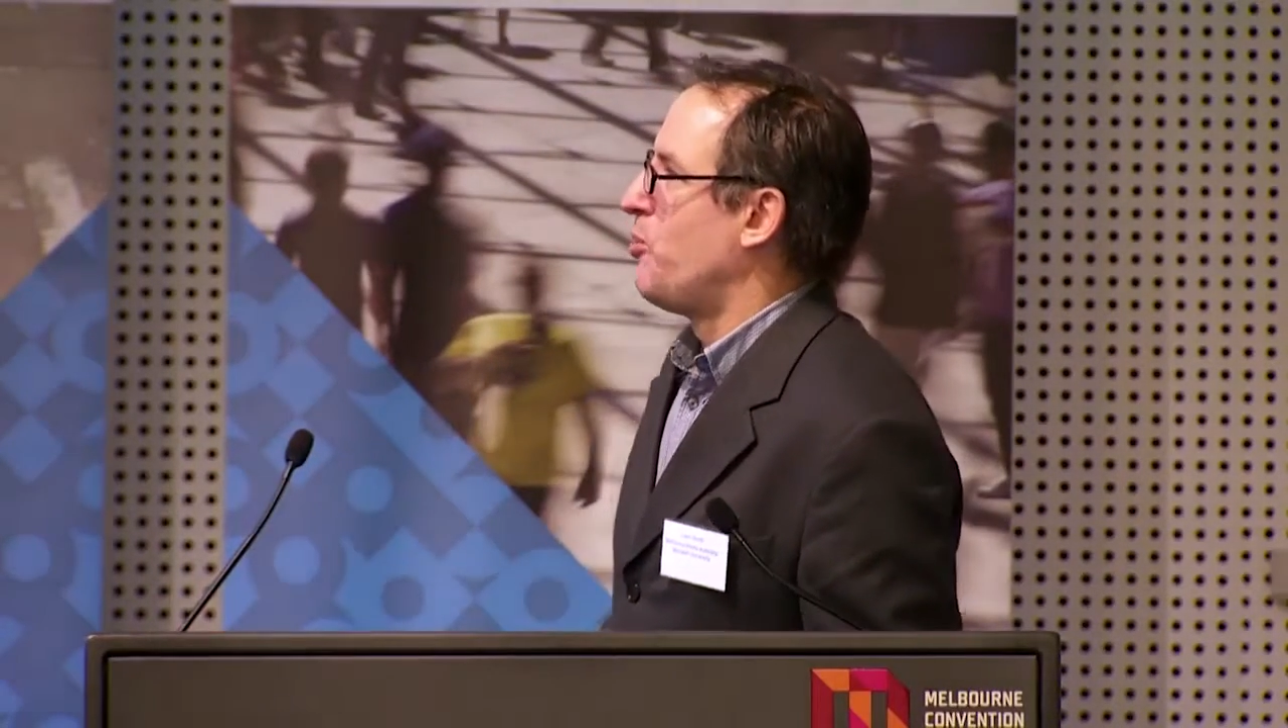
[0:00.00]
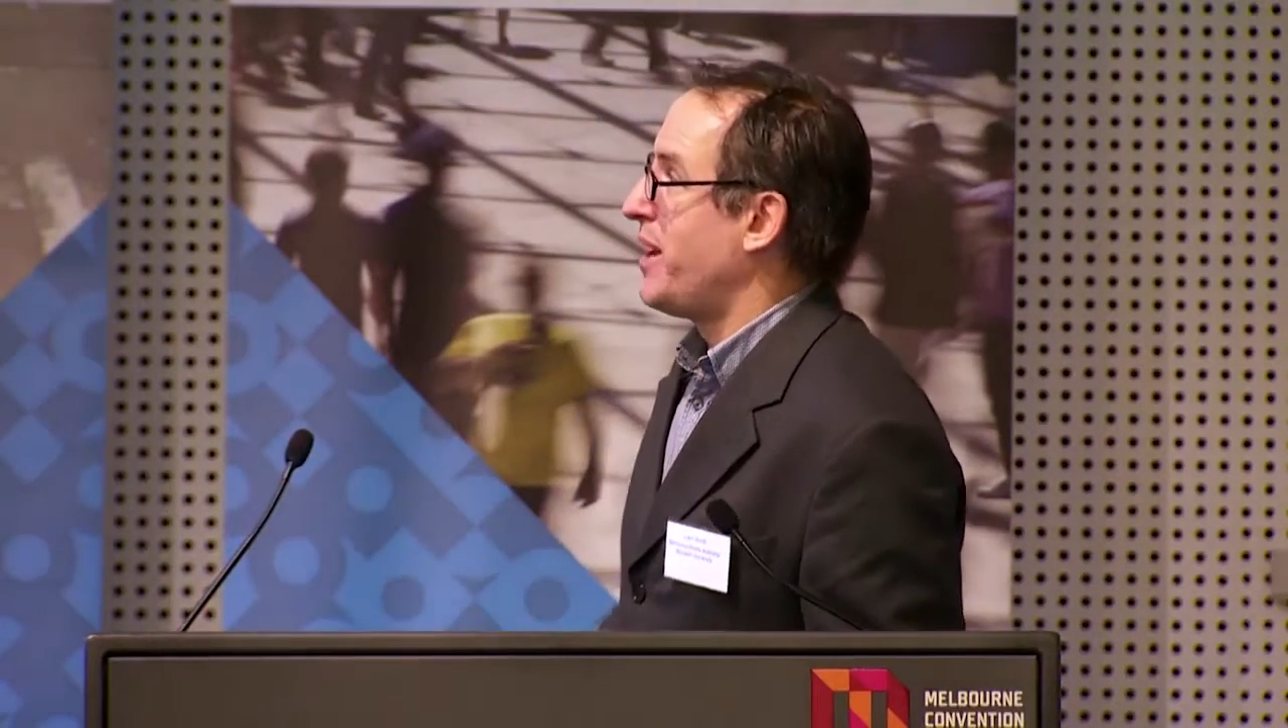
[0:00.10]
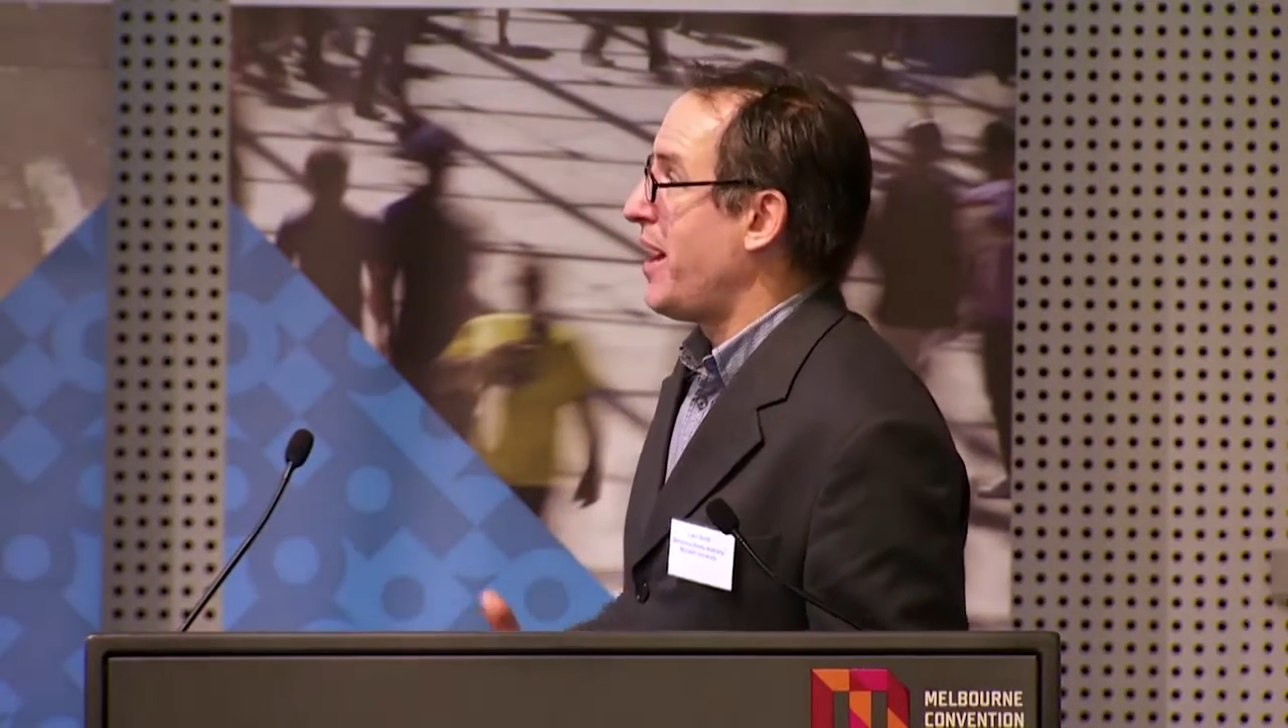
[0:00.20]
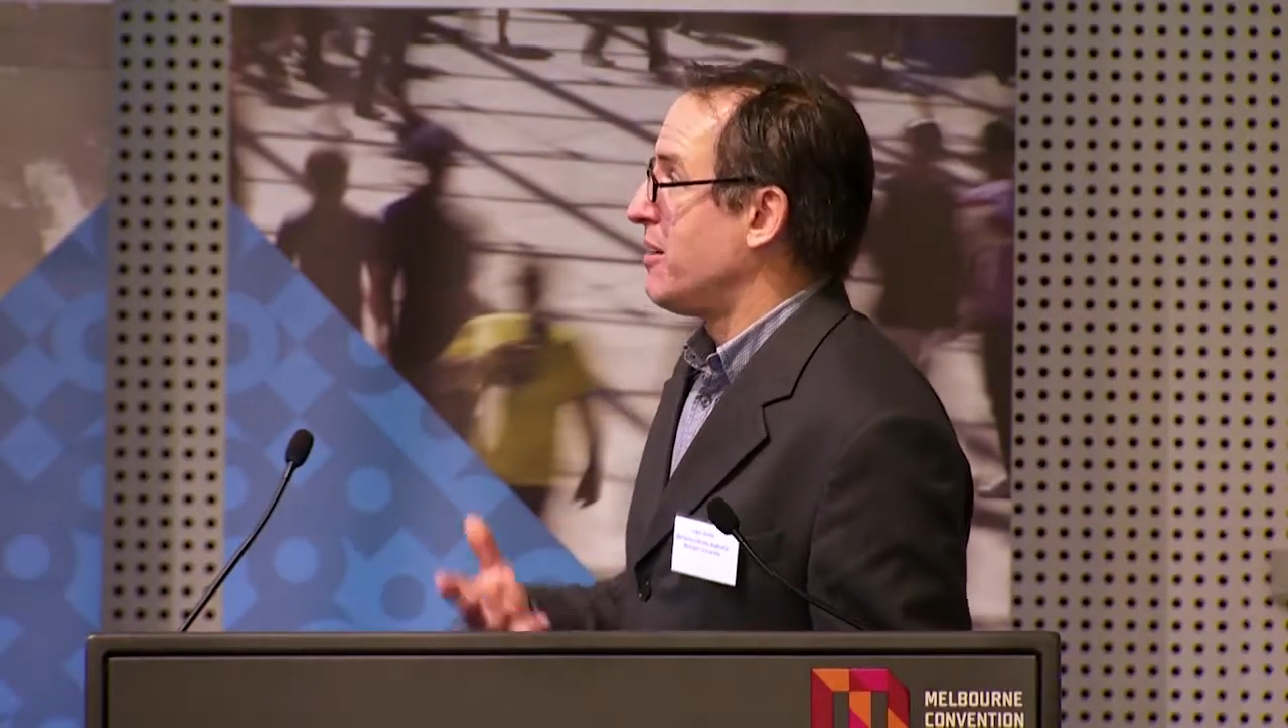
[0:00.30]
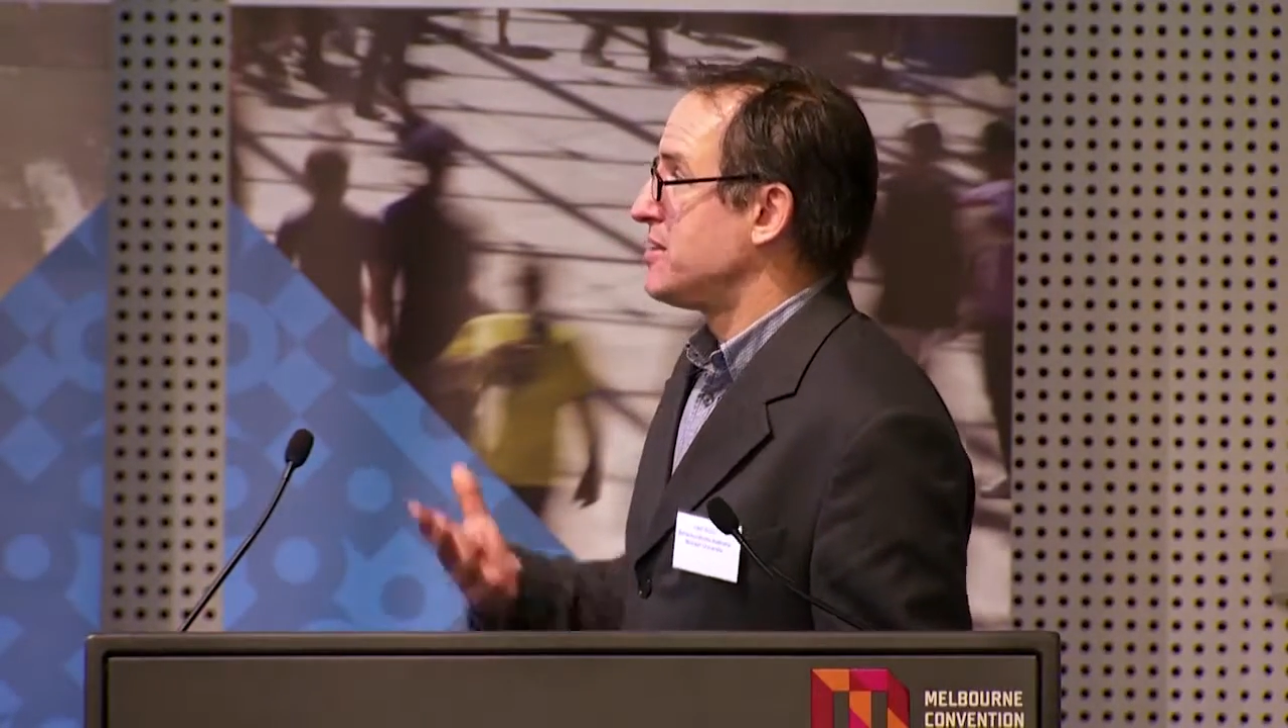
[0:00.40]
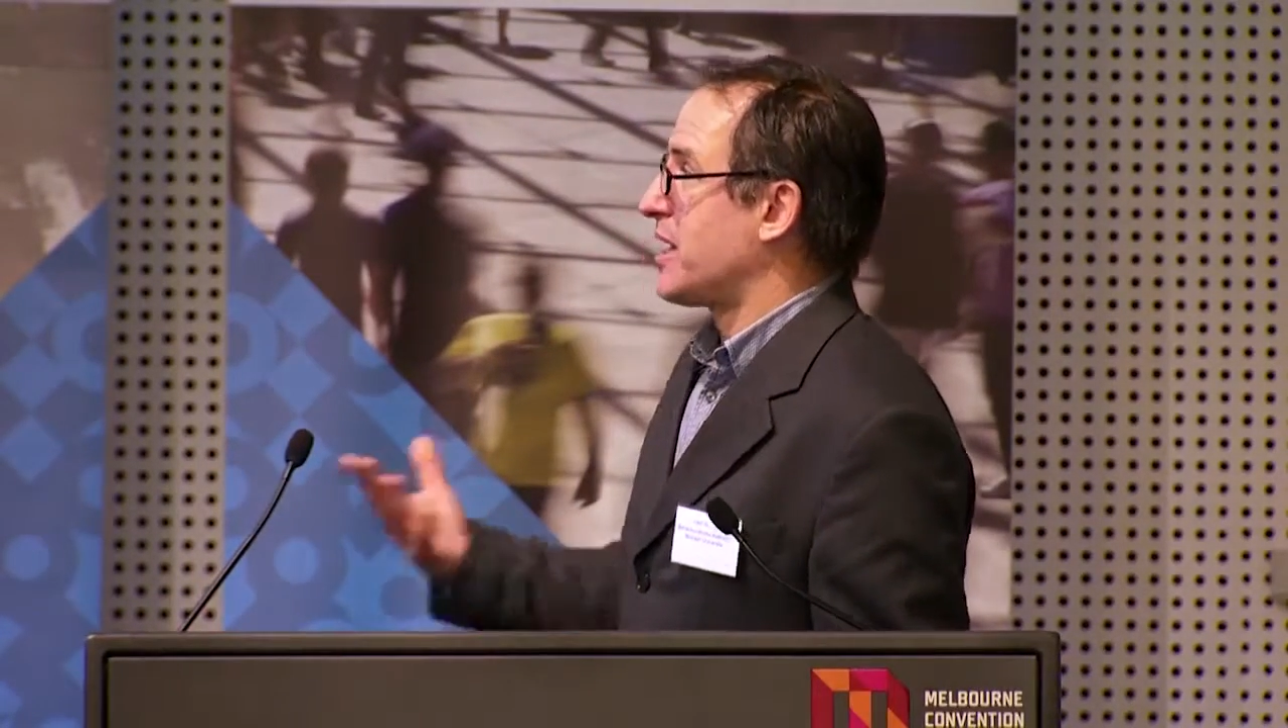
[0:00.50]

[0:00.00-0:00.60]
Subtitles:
and now it's